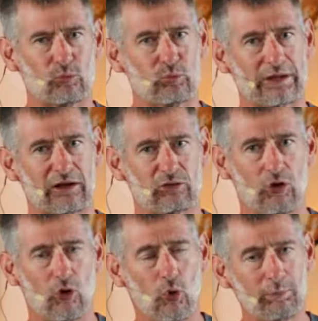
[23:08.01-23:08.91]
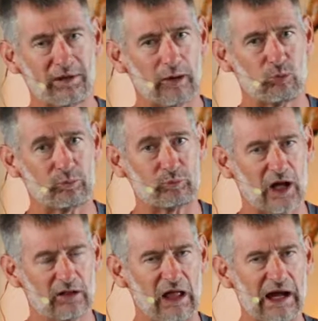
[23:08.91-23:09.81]
when we open up, when we
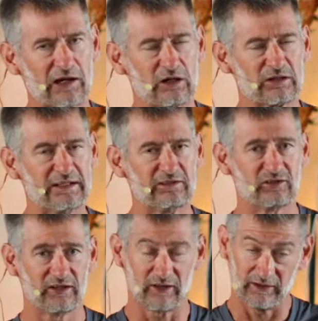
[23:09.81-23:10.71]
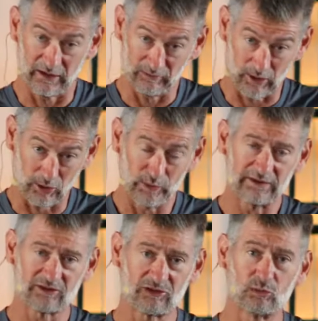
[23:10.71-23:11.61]
unlock our
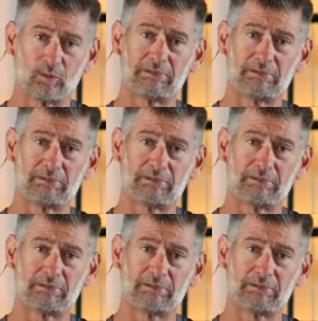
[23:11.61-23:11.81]
weaknesses,